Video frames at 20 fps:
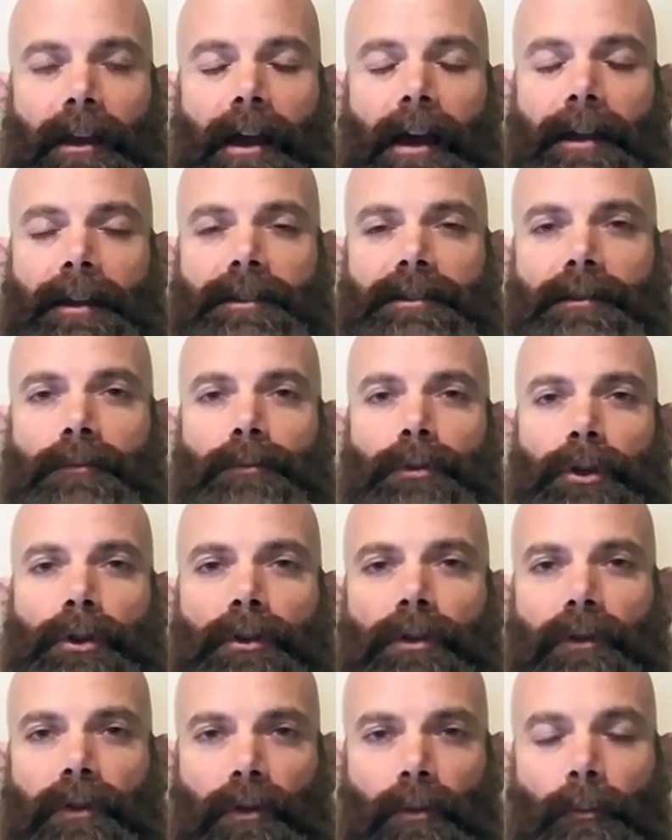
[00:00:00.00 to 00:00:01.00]
And it's a
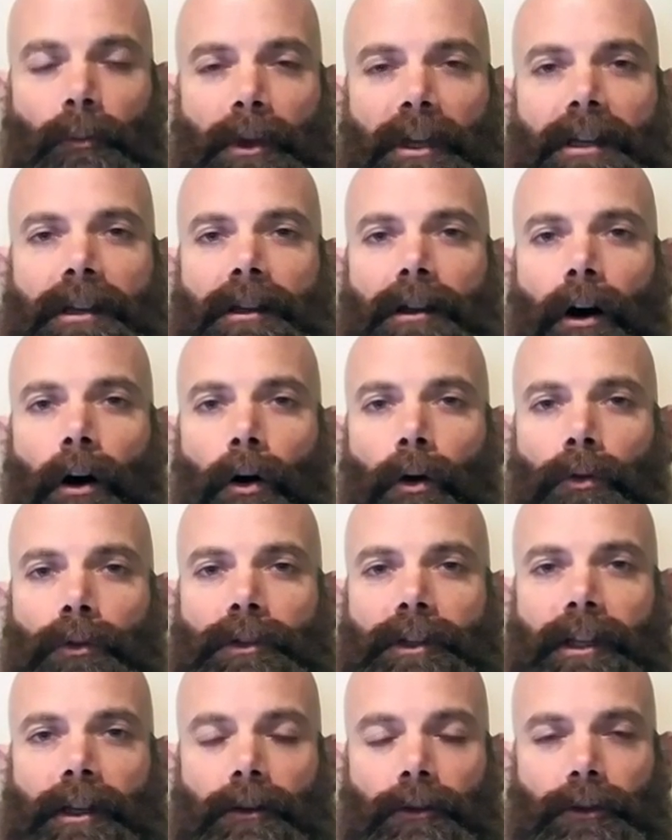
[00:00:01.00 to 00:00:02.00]
beautiful big
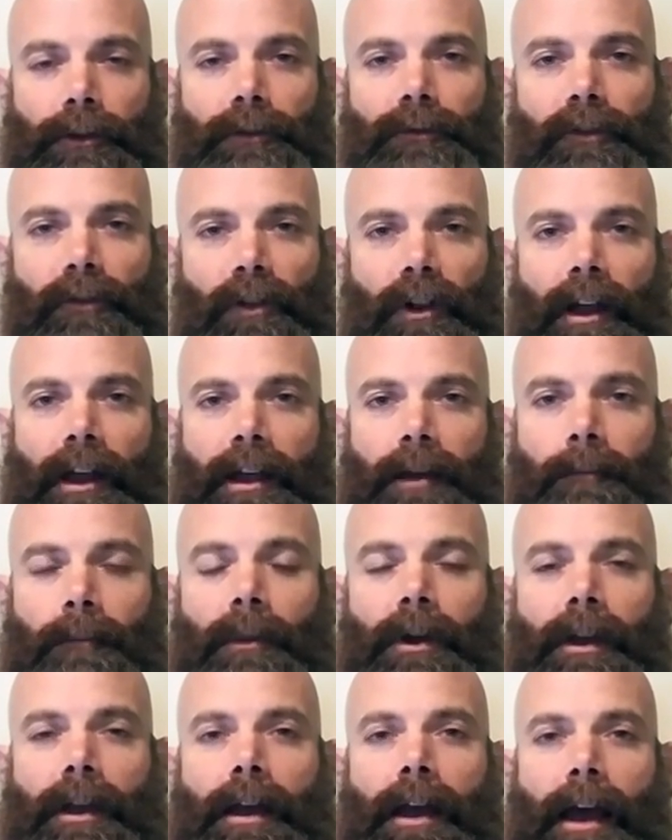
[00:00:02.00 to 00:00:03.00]
gold gilded
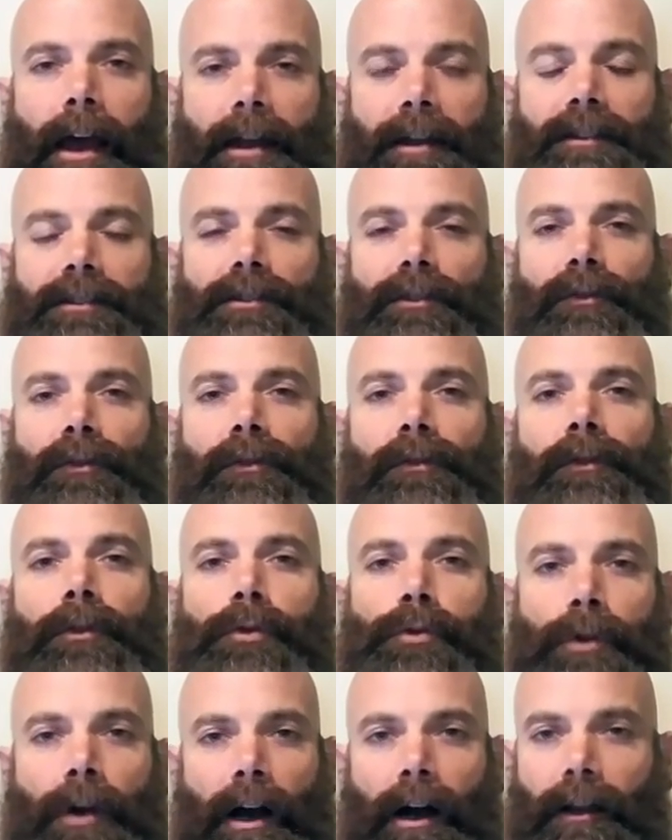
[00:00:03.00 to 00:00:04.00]
frame, and it's a
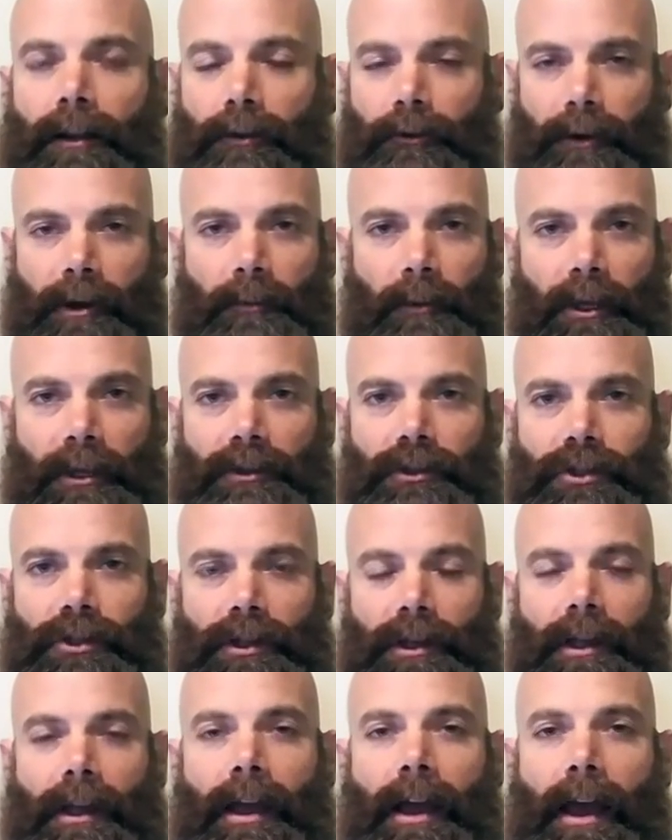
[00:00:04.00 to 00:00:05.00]
full color
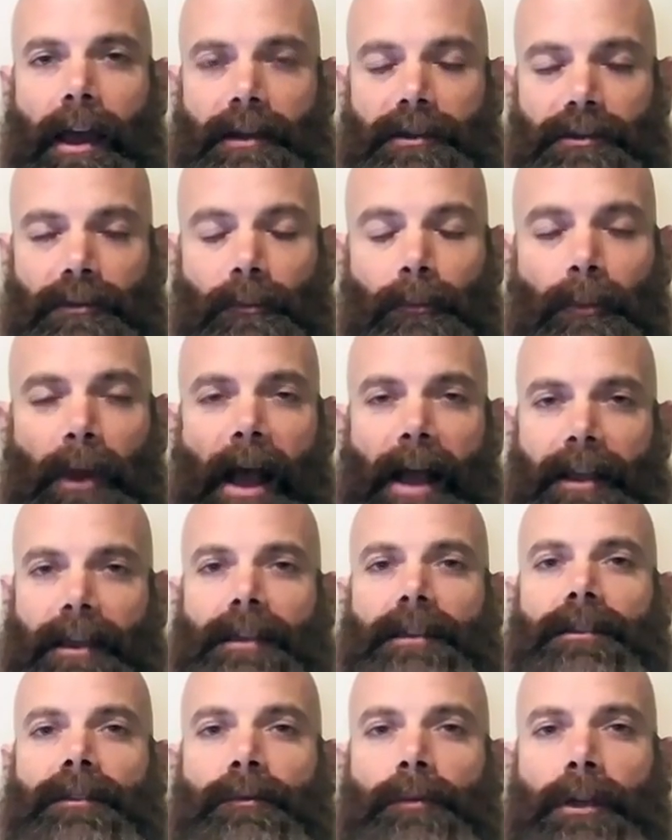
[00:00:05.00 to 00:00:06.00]
image, and you're back
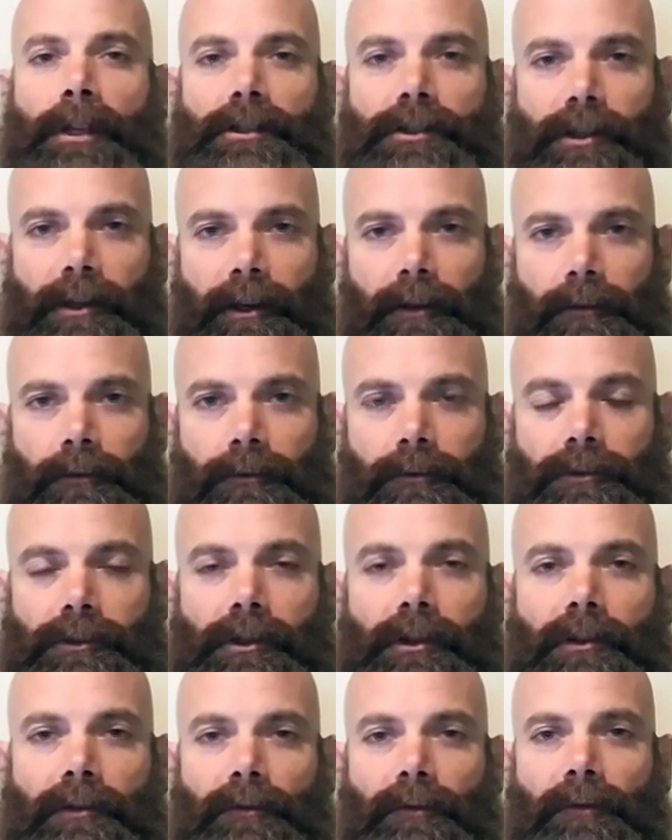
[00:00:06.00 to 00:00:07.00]
in the picture.
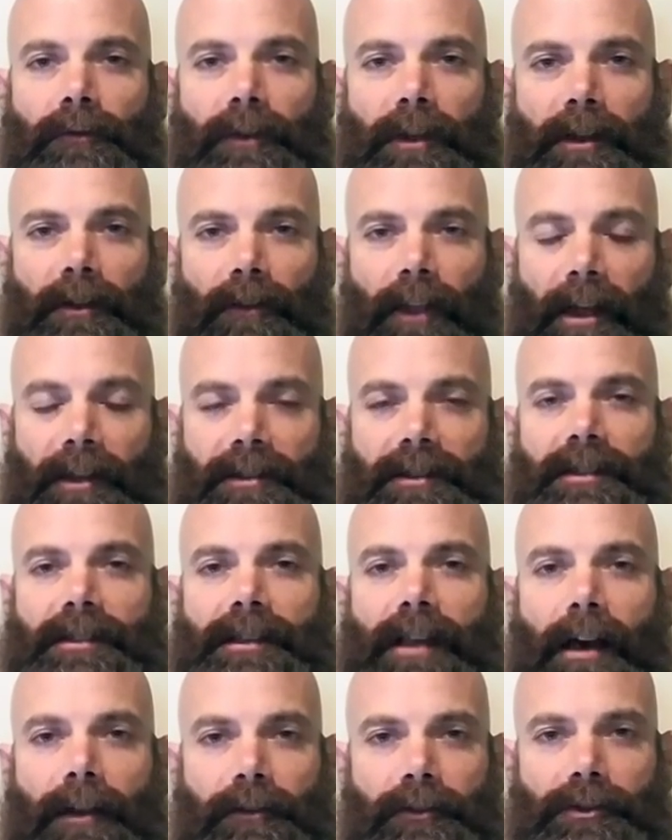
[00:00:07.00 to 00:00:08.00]
You can feel that
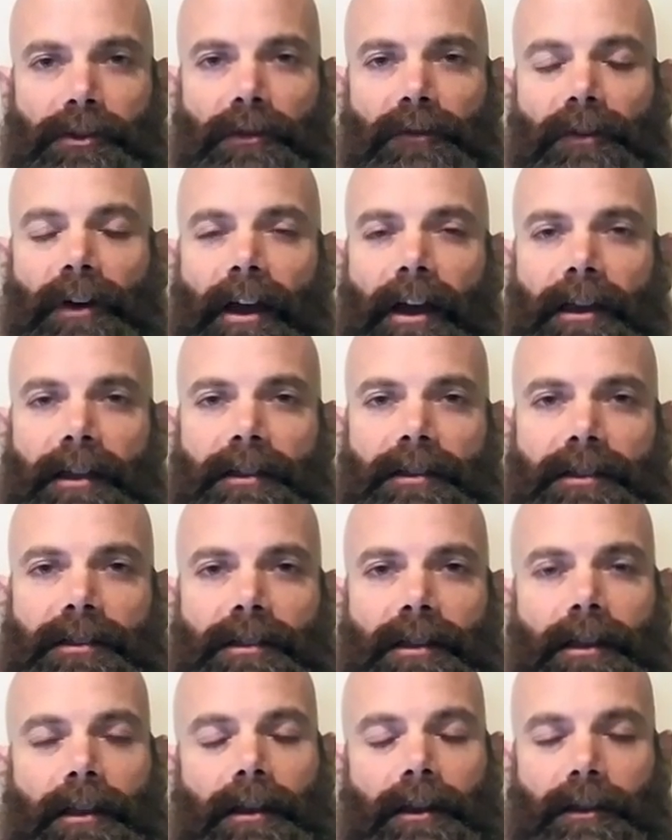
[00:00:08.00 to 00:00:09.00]
sun on your
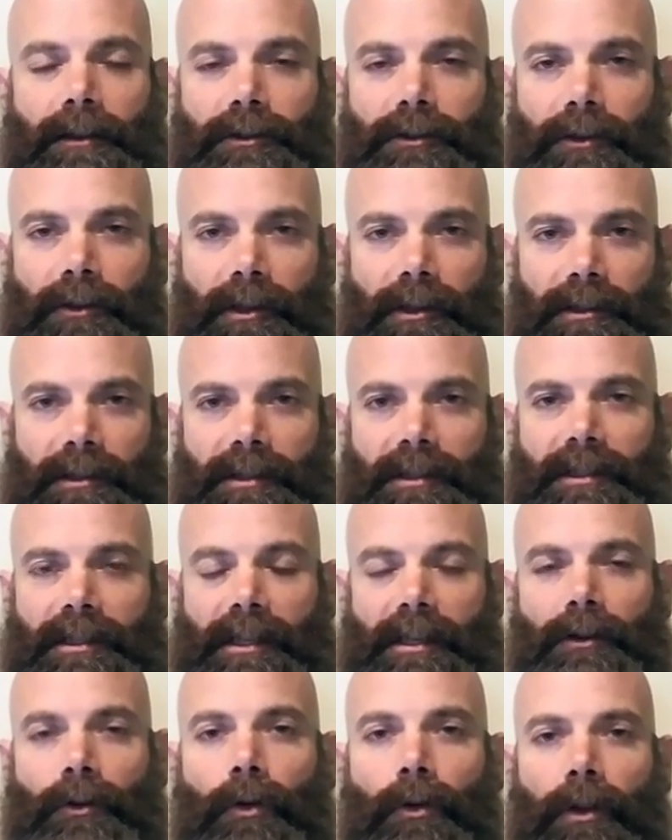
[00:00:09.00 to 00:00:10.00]
face. You can
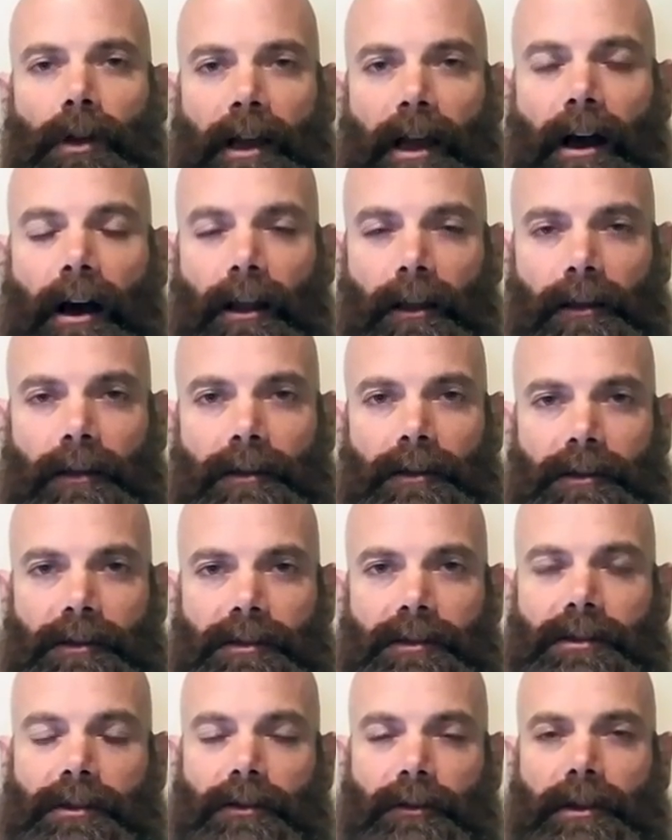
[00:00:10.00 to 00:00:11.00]
see all the
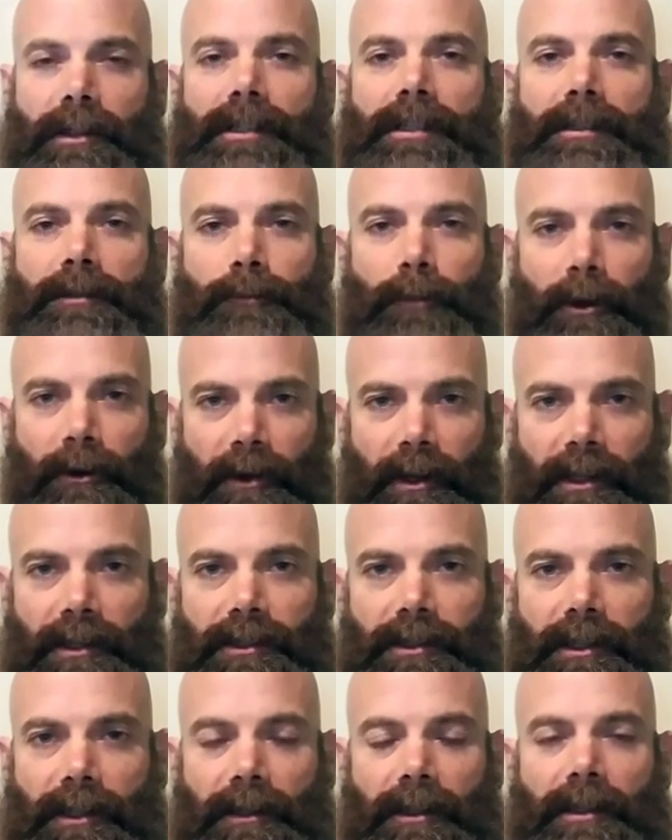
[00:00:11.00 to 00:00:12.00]
colors. You're
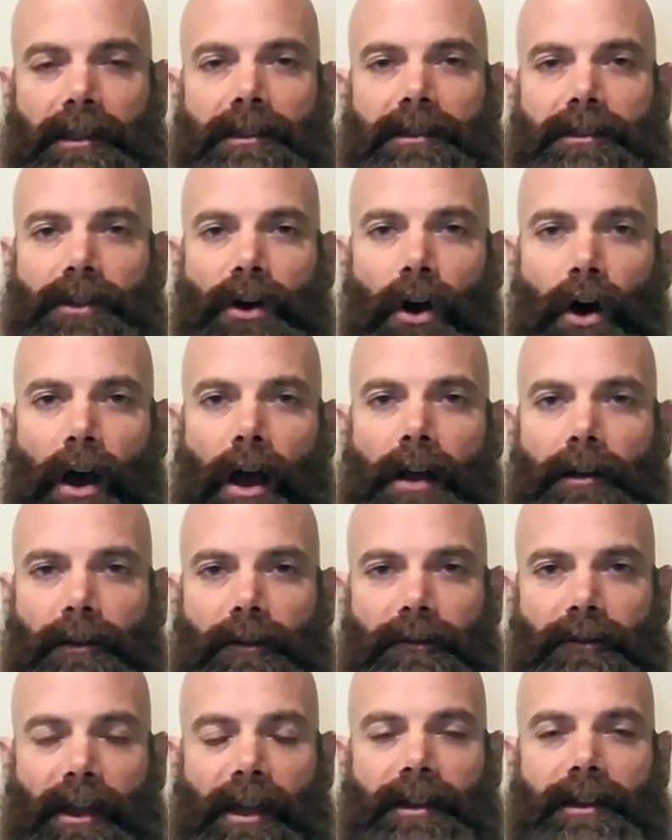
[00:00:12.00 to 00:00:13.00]
experiencing the
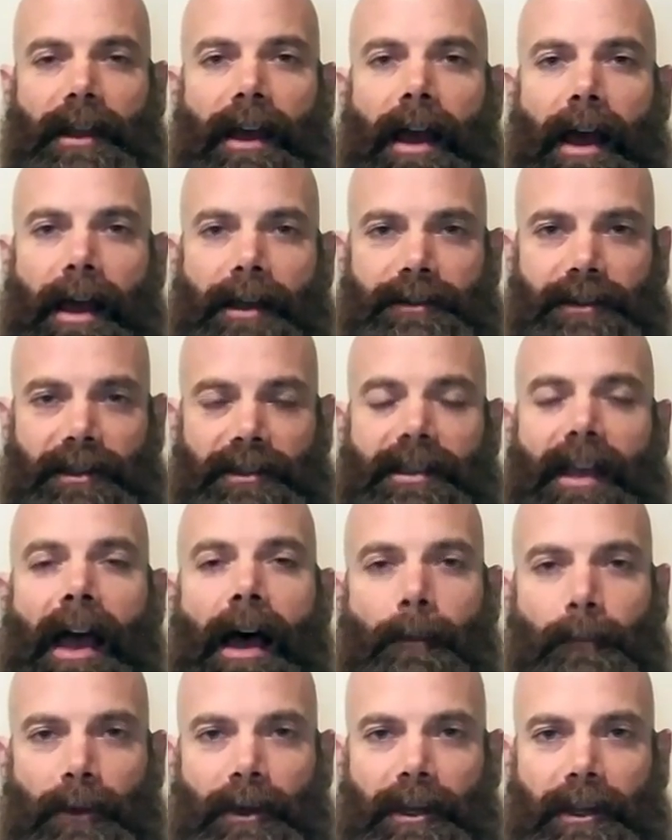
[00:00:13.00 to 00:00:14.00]
entire event as it's
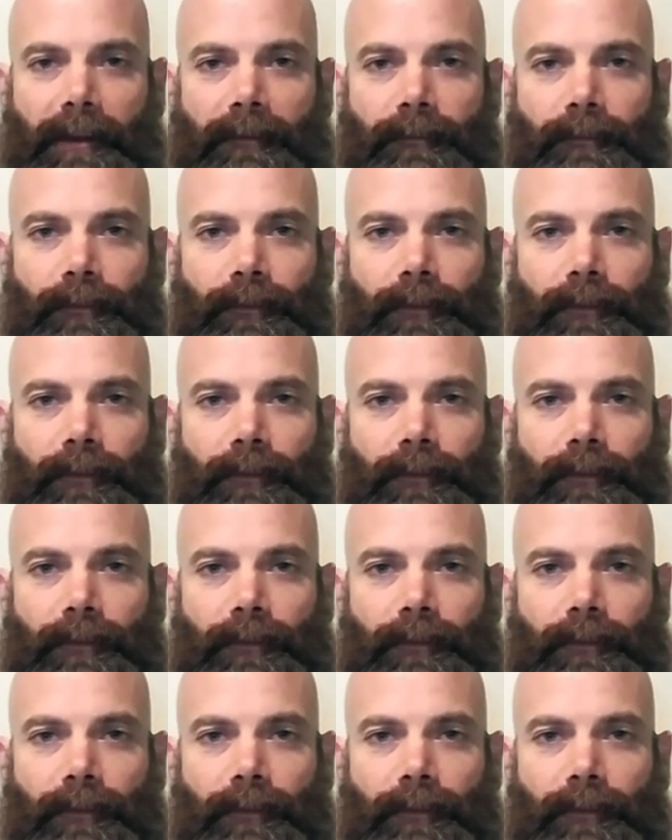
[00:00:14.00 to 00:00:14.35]
happening.